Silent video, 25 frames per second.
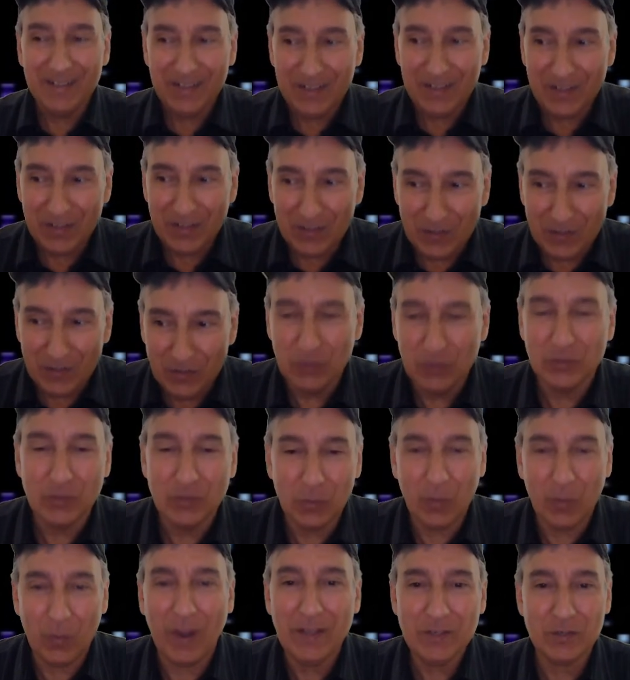use the
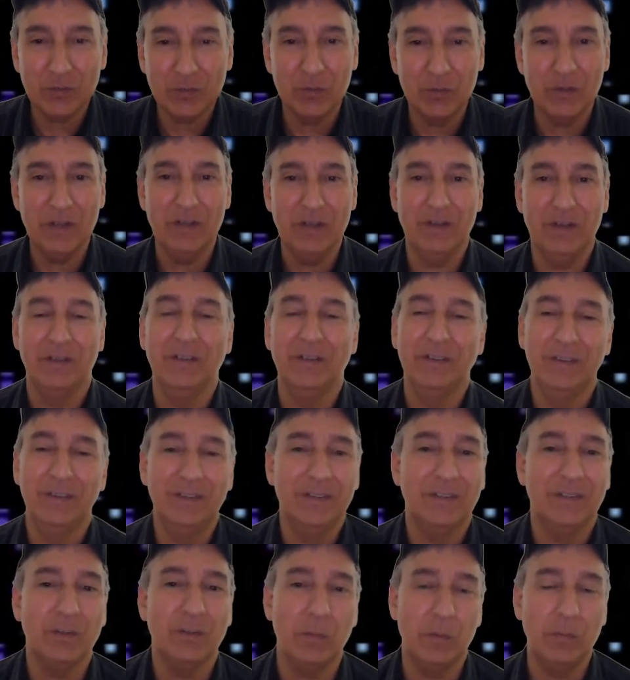white screen.
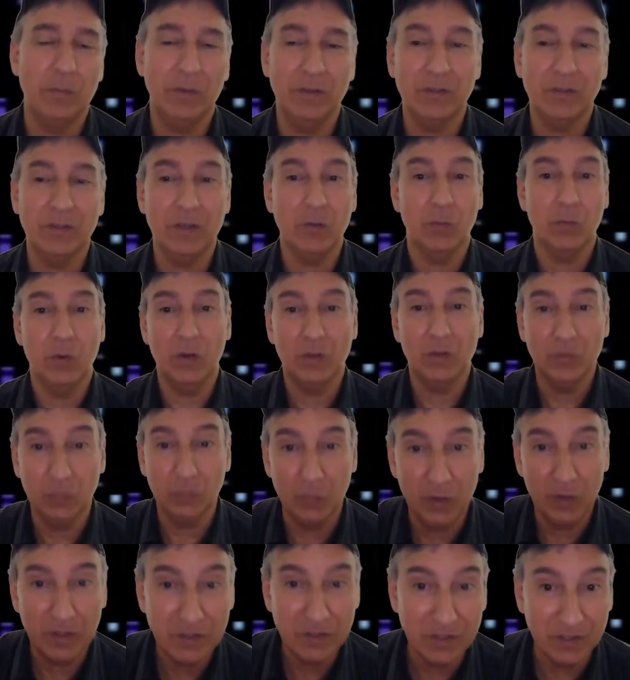So people may say, well,
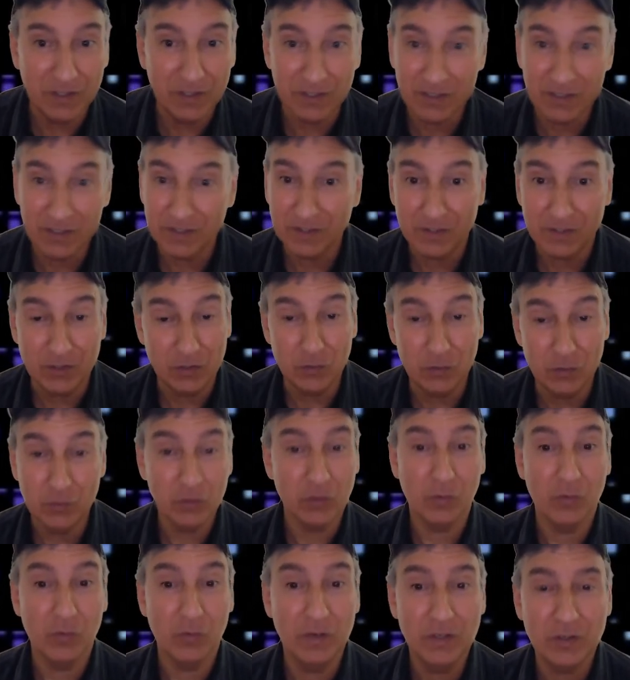why don't you just use
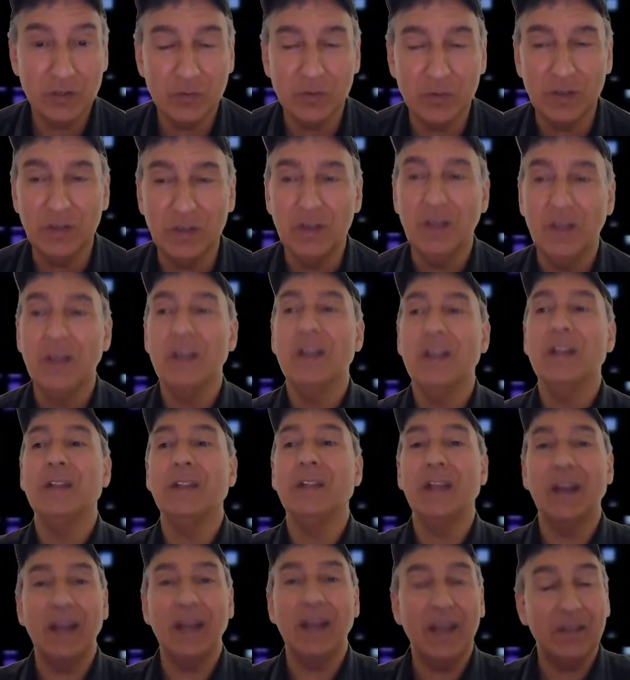the green screen?
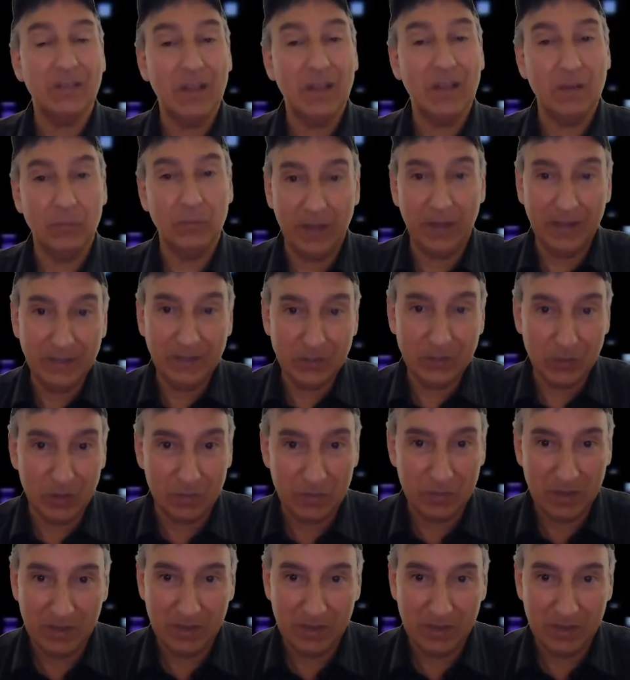Then I have to have lights on me.